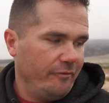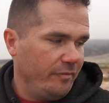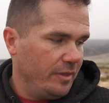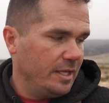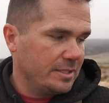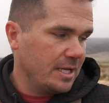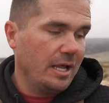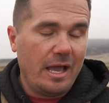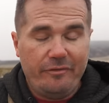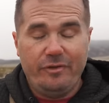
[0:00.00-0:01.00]
this
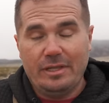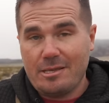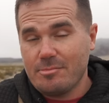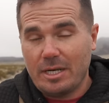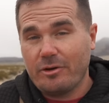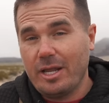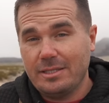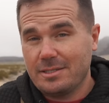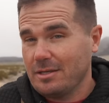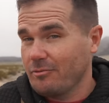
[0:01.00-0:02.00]
gun I feel like
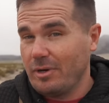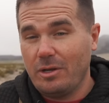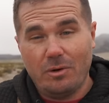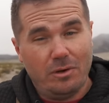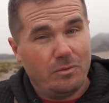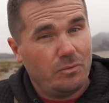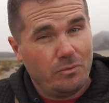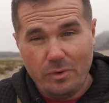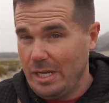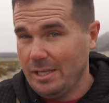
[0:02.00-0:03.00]
mitigates the recoil
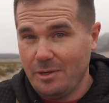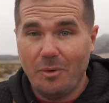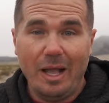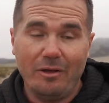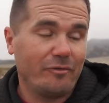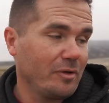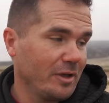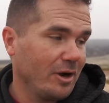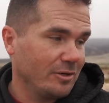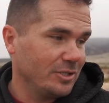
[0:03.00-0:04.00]
really well for
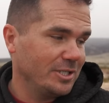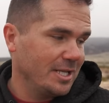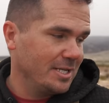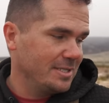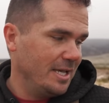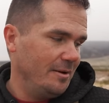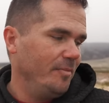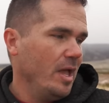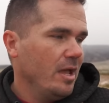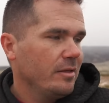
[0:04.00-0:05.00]
the cartridge that it's in.
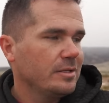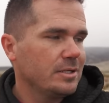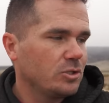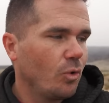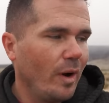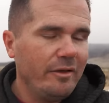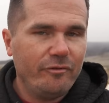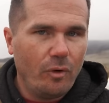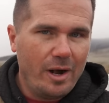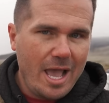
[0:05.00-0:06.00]
This is a
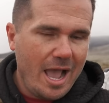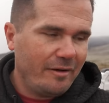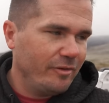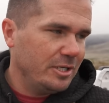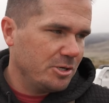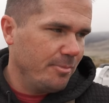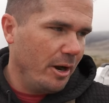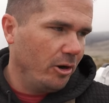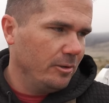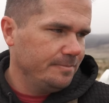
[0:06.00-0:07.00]
24.5-inch
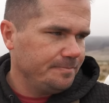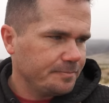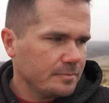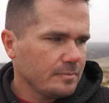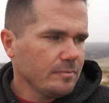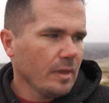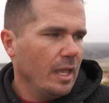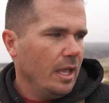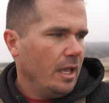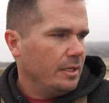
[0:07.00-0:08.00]
barrel.
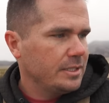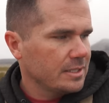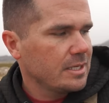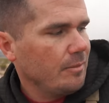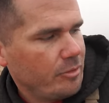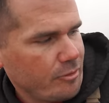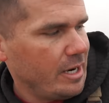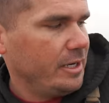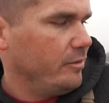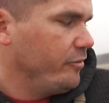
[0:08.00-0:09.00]
It does come
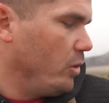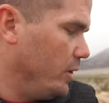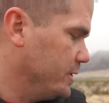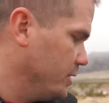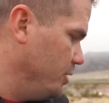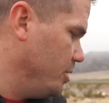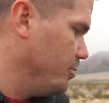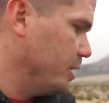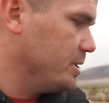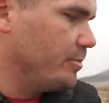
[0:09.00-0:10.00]
threaded, of course, so you can
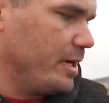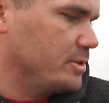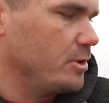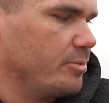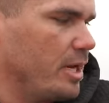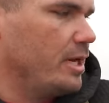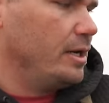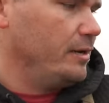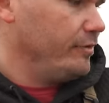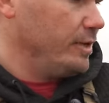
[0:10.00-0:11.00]
put a suppressor or brake
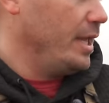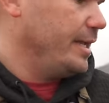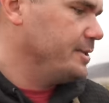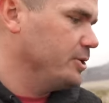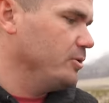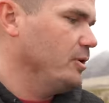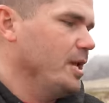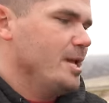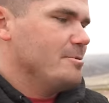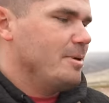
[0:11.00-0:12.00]
on it if you'd like to.
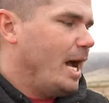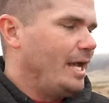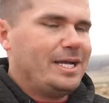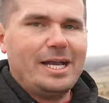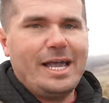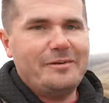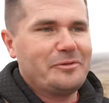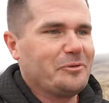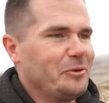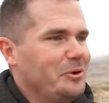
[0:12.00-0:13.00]
But I kind of have
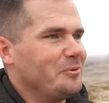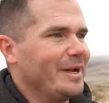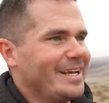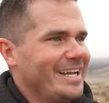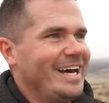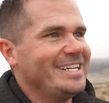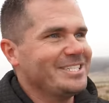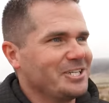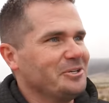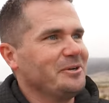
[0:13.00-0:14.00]
a rule when a gun
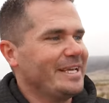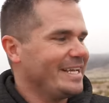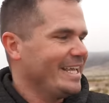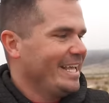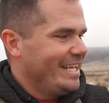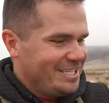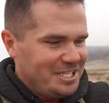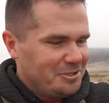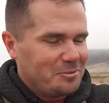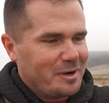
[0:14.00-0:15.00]
is shooting,
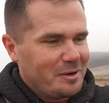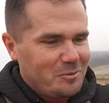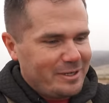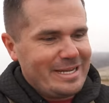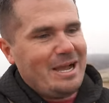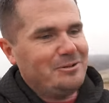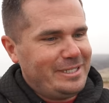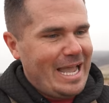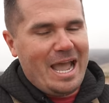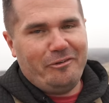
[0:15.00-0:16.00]
you know, when we're down
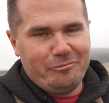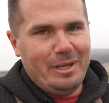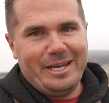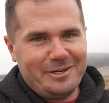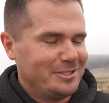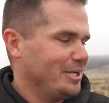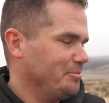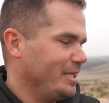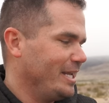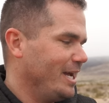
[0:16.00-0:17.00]
to half minute or
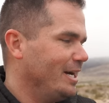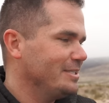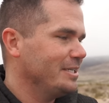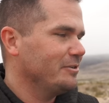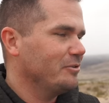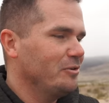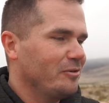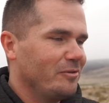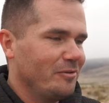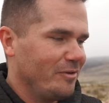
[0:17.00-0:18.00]
something in a hunting
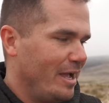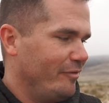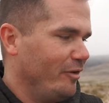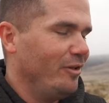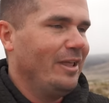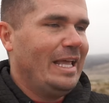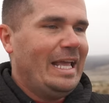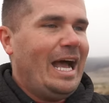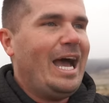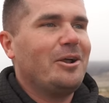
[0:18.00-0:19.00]
rifle,
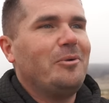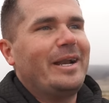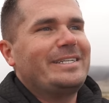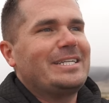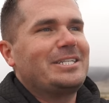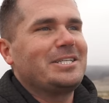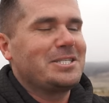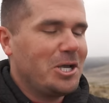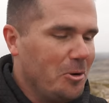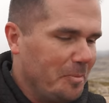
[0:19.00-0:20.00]
I don't want to touch the
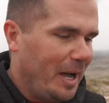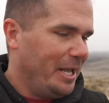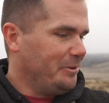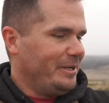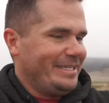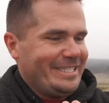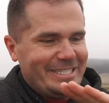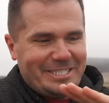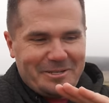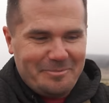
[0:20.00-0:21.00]
scope. I don't want to
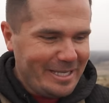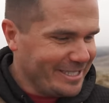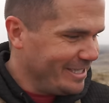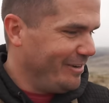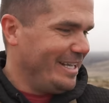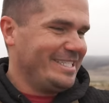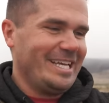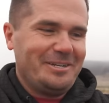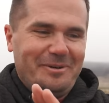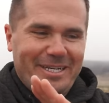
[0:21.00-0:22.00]
touch the muzzle device.
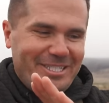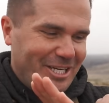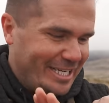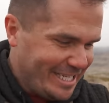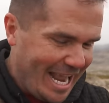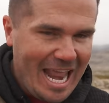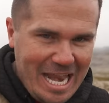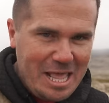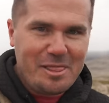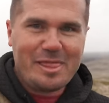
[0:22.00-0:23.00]
I don't want to change
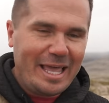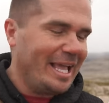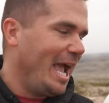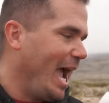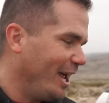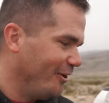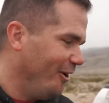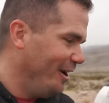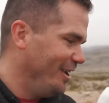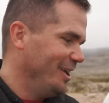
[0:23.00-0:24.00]
anything at
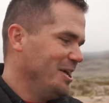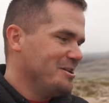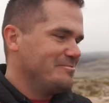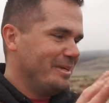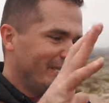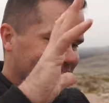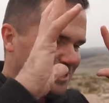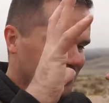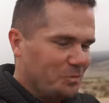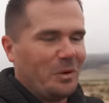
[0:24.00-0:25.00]
all because
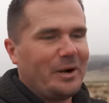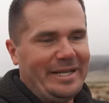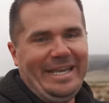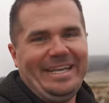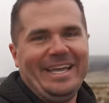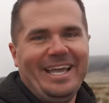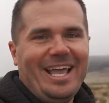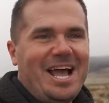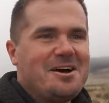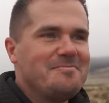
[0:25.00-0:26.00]
it's working.
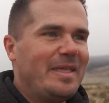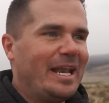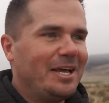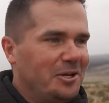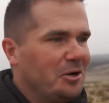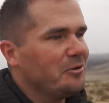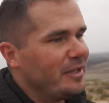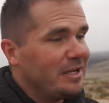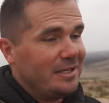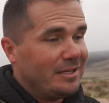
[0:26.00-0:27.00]
And I know
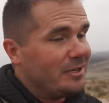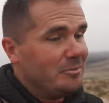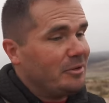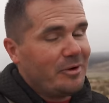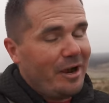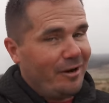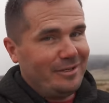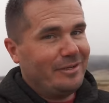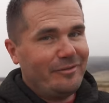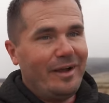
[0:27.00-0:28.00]
that it can be
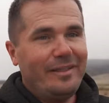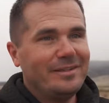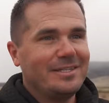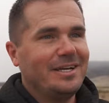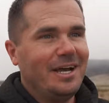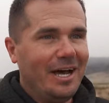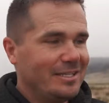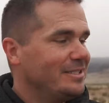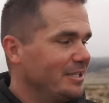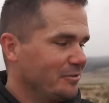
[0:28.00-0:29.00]
rare to find a
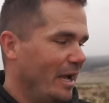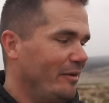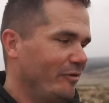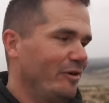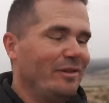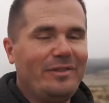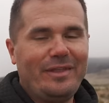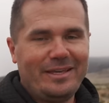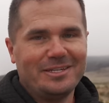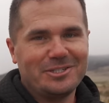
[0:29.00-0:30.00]
hunting rifle
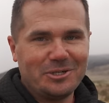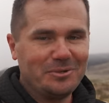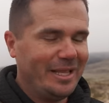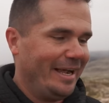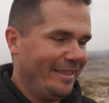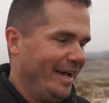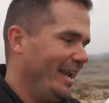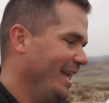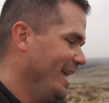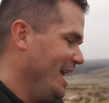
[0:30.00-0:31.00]
that can shoot like
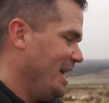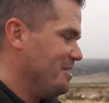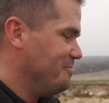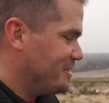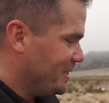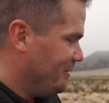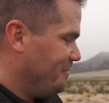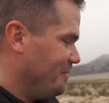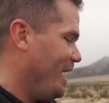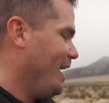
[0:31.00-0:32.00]
that.
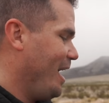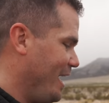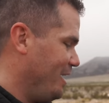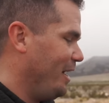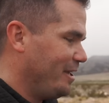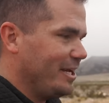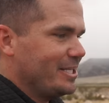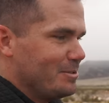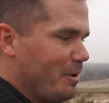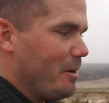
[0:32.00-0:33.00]
So I can
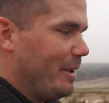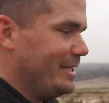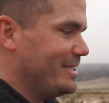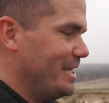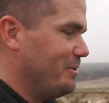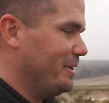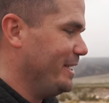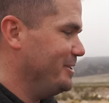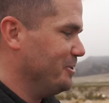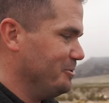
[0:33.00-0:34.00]
experiment and see what
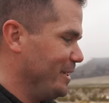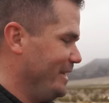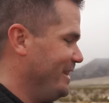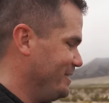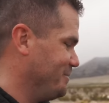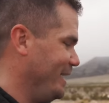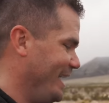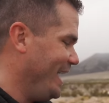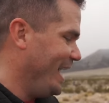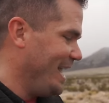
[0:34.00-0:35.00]
they do, but that's
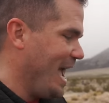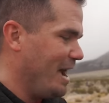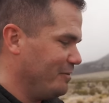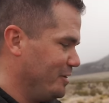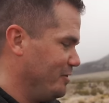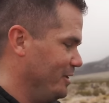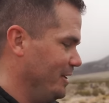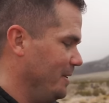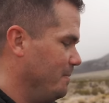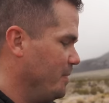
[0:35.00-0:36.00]
why I haven't
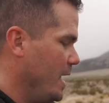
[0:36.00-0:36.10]
really.